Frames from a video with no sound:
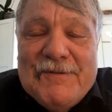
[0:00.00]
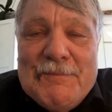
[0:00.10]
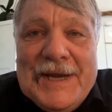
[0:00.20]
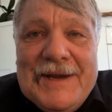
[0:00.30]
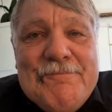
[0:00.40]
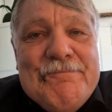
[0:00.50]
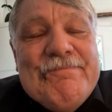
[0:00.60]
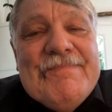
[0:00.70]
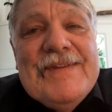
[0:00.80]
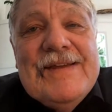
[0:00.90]
for me.
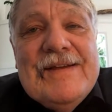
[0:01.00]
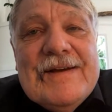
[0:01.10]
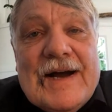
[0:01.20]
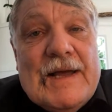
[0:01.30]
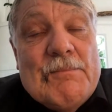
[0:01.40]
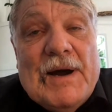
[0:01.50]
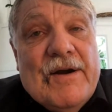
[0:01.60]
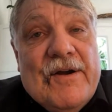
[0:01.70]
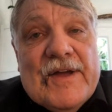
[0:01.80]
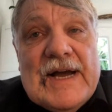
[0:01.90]
I
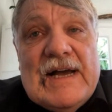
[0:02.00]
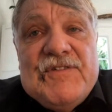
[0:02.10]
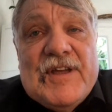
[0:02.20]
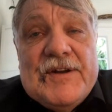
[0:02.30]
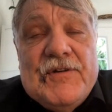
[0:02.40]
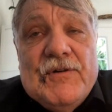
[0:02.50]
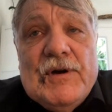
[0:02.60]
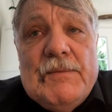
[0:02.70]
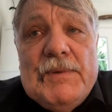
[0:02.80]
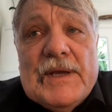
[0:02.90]
admire the guys that do
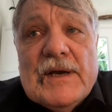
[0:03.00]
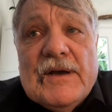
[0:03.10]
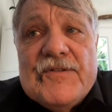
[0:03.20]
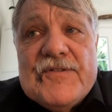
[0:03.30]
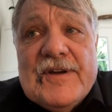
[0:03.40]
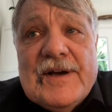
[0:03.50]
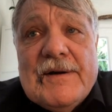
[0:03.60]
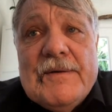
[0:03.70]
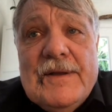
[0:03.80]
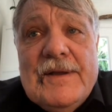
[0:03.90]
it, because
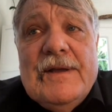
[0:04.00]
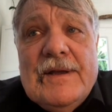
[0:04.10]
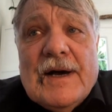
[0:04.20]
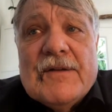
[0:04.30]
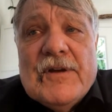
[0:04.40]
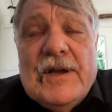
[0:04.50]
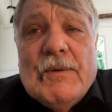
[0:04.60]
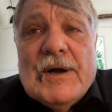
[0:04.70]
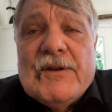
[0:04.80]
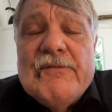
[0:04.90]
I'll tell you
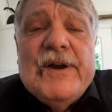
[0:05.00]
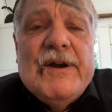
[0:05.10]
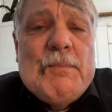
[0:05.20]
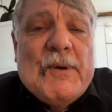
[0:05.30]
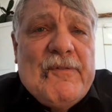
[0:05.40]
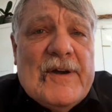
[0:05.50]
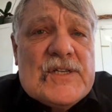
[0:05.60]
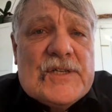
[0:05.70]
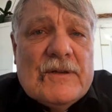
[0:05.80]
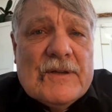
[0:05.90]
what, they're very
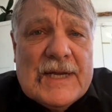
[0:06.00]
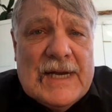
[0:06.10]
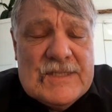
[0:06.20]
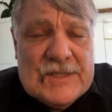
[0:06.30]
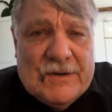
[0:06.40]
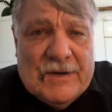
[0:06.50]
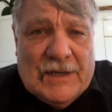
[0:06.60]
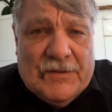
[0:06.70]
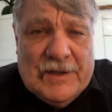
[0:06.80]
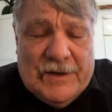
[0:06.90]
professional, the guys that are
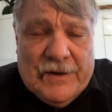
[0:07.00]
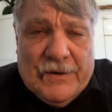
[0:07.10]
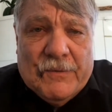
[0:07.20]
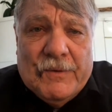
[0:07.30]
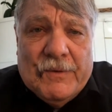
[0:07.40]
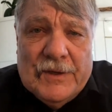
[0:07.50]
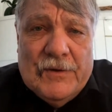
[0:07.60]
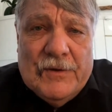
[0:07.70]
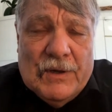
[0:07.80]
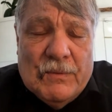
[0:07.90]
out there that are really
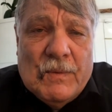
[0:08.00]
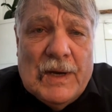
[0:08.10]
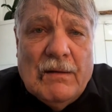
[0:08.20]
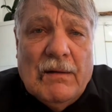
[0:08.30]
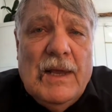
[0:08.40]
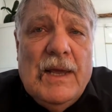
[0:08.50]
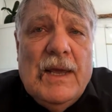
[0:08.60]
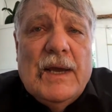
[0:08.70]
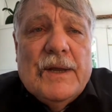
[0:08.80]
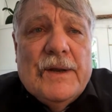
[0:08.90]
doing it well.
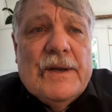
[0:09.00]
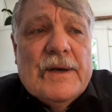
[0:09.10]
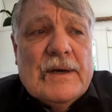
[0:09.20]
And